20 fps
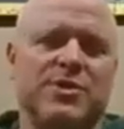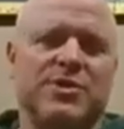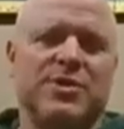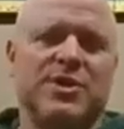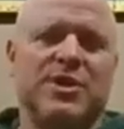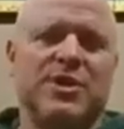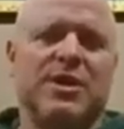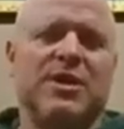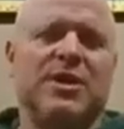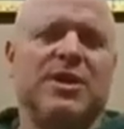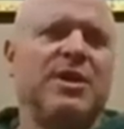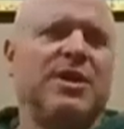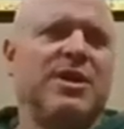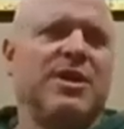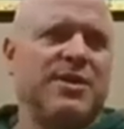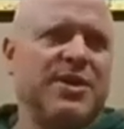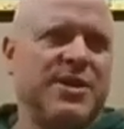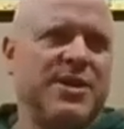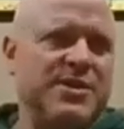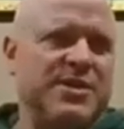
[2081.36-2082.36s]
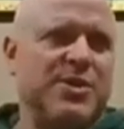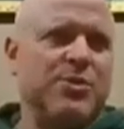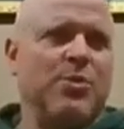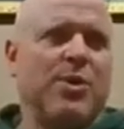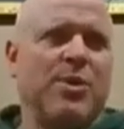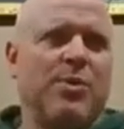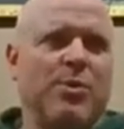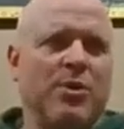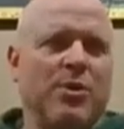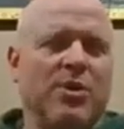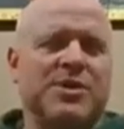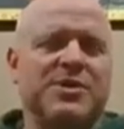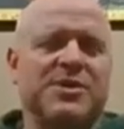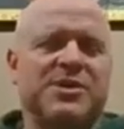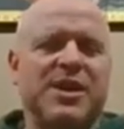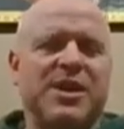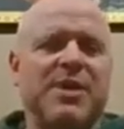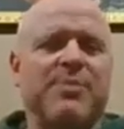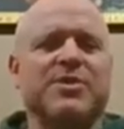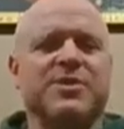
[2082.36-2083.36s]
this. They said, we will
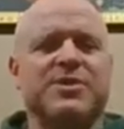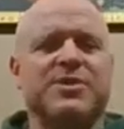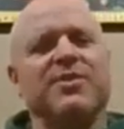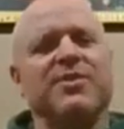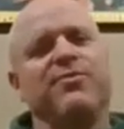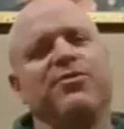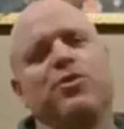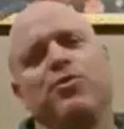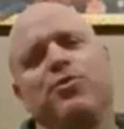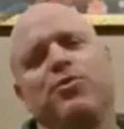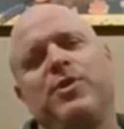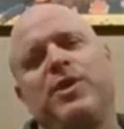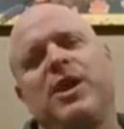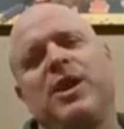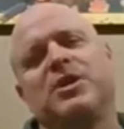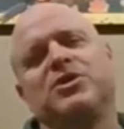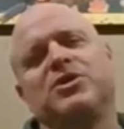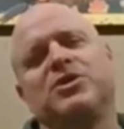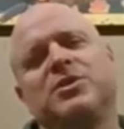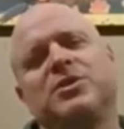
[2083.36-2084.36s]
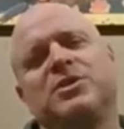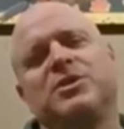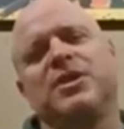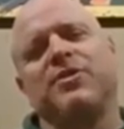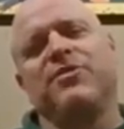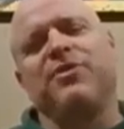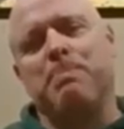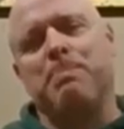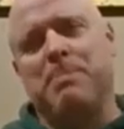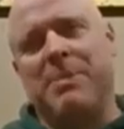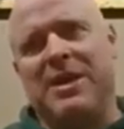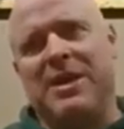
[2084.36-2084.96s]
accept the sinful reactions if it